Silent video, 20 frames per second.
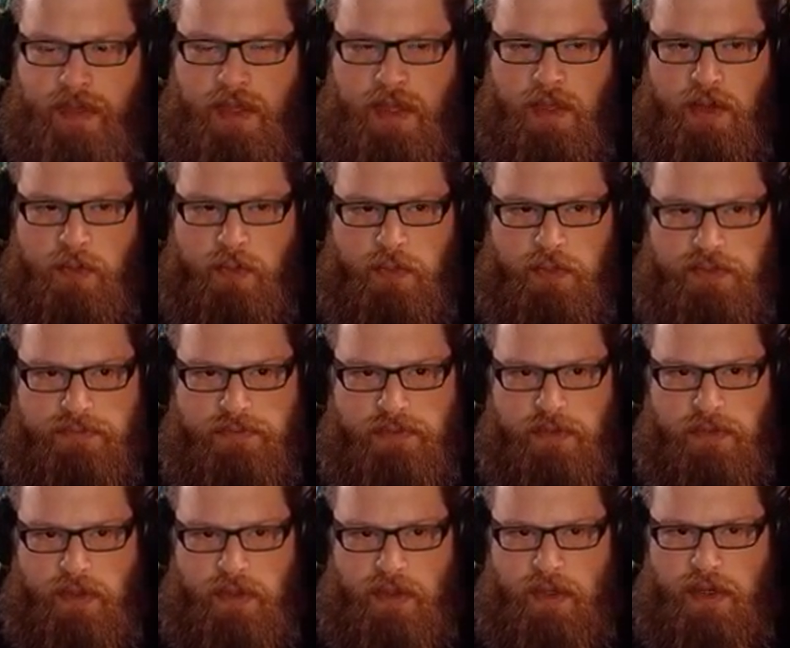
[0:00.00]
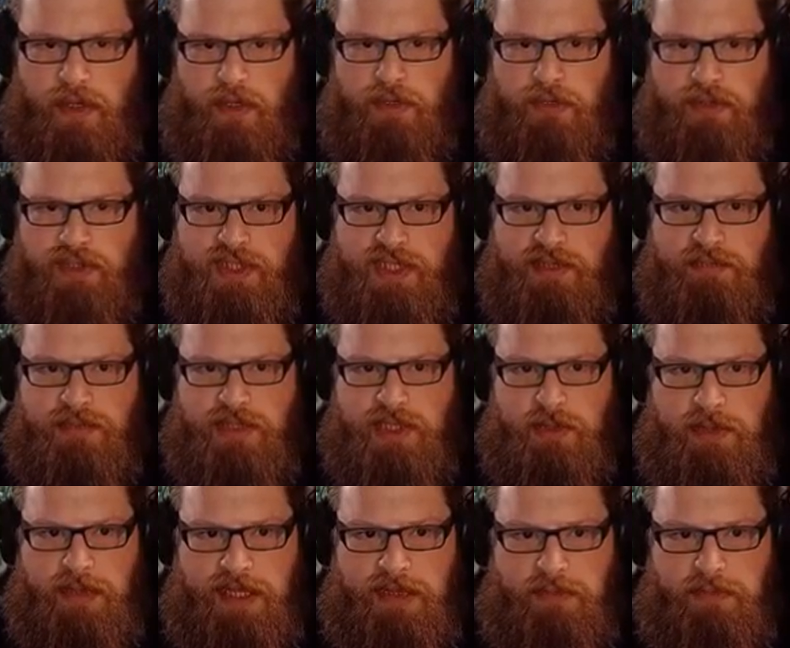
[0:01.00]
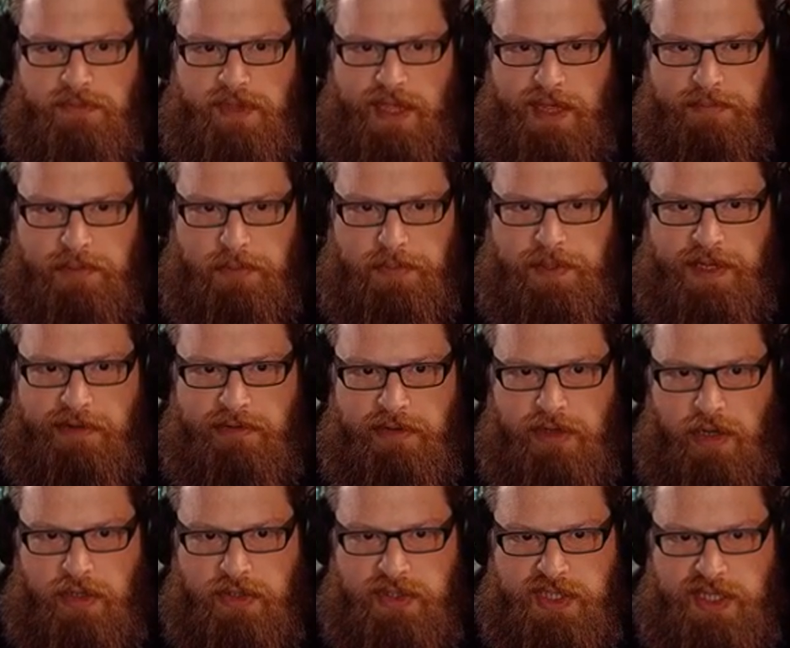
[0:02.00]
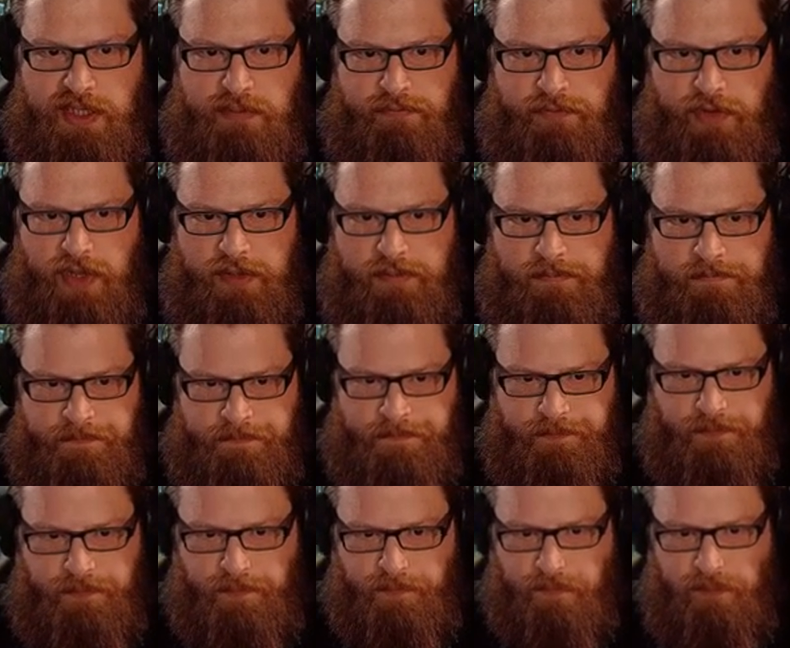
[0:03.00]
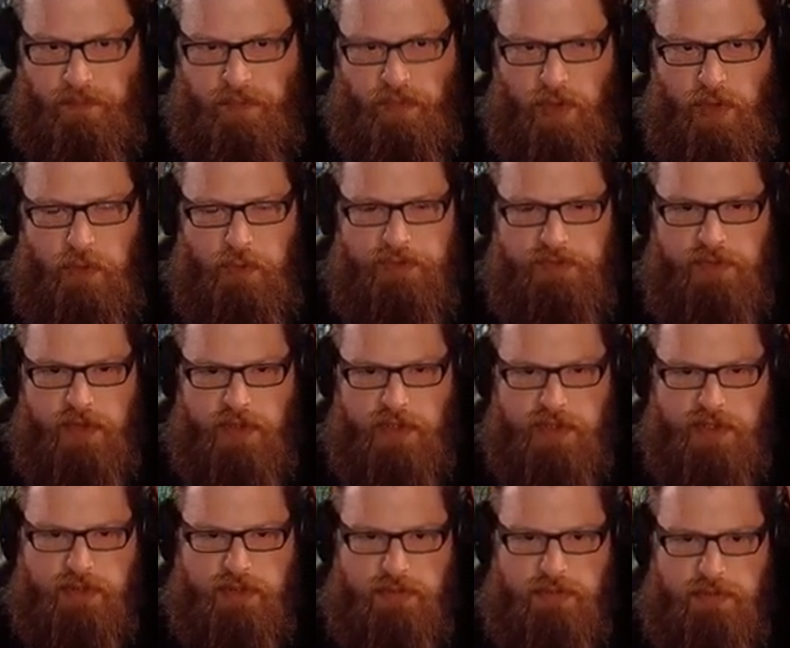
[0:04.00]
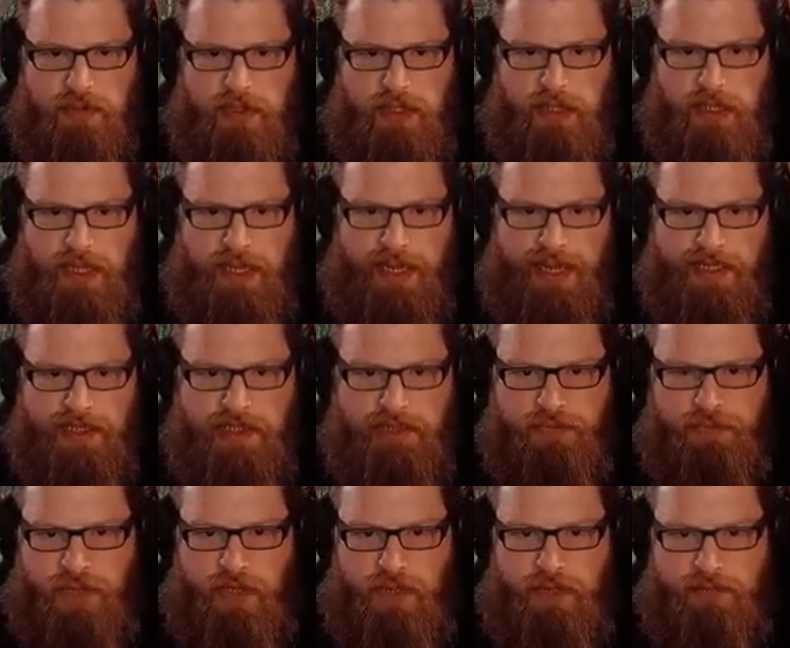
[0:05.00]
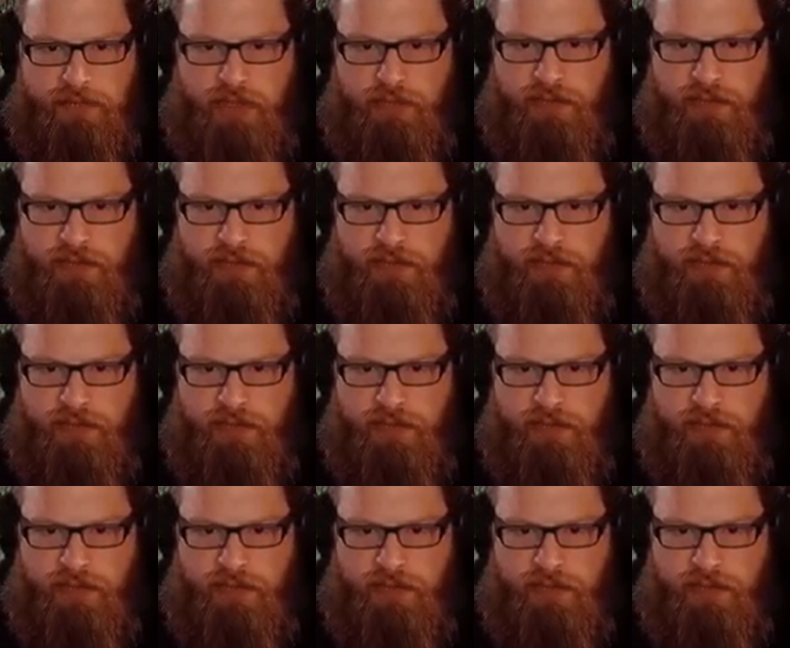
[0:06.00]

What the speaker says: We've got a little steam turbine that we've capped up here on a hot steam vent. We've got some hatch farms over